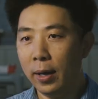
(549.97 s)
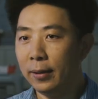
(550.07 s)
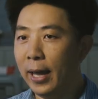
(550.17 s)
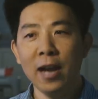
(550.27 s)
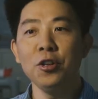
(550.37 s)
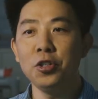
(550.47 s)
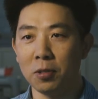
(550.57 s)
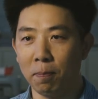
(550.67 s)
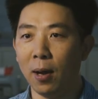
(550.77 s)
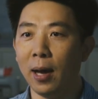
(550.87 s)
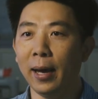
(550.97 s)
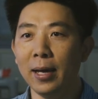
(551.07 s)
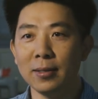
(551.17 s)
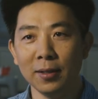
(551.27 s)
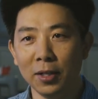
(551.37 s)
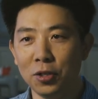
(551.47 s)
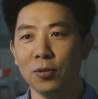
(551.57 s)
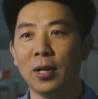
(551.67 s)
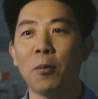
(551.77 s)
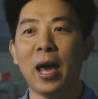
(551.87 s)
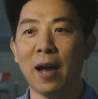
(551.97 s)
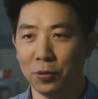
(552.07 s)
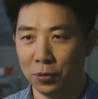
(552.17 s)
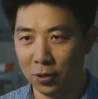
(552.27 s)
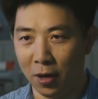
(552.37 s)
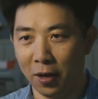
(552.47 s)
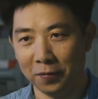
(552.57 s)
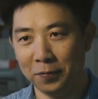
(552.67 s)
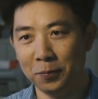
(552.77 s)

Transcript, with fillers: The energy supply is an issue that we have to solve.